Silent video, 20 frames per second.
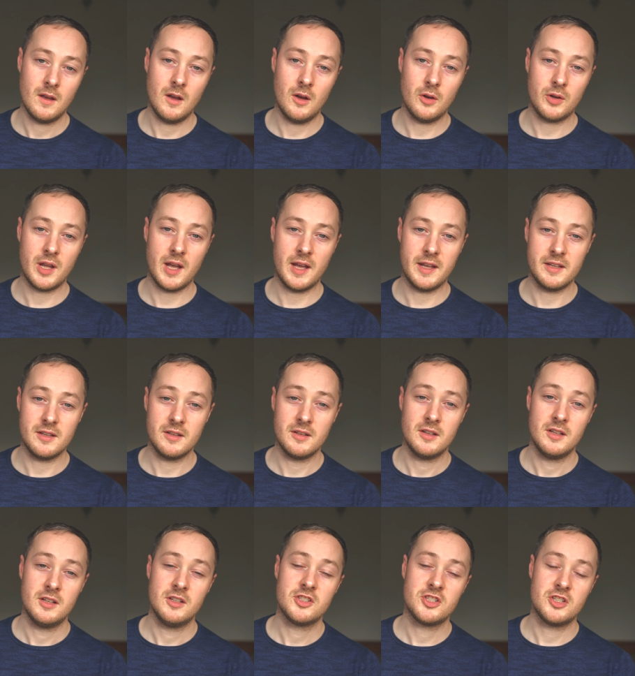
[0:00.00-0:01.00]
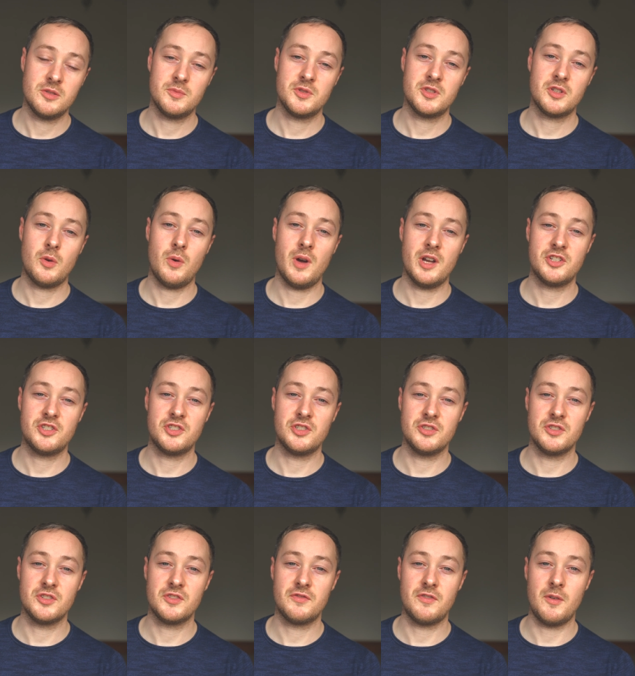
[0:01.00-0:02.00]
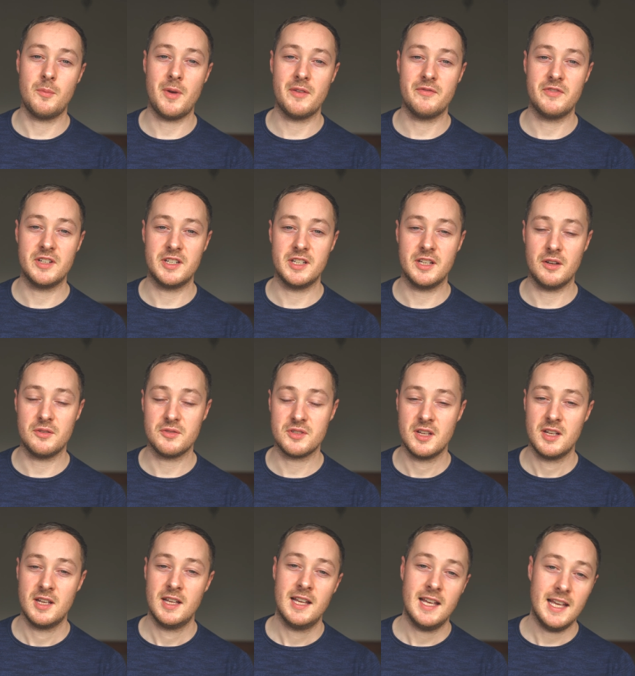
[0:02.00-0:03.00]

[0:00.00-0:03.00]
Okay, some of the questions from my videos.